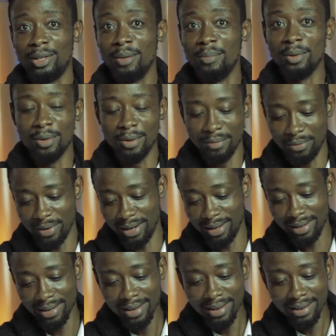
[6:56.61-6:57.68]
Let me go and
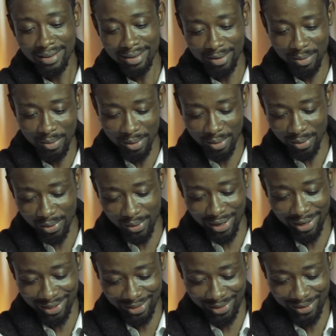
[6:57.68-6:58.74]
find a real
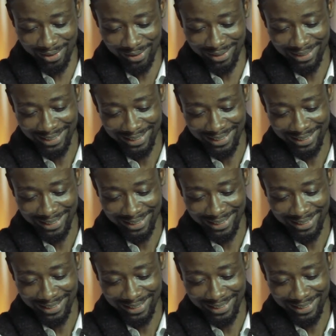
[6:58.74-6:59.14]
question.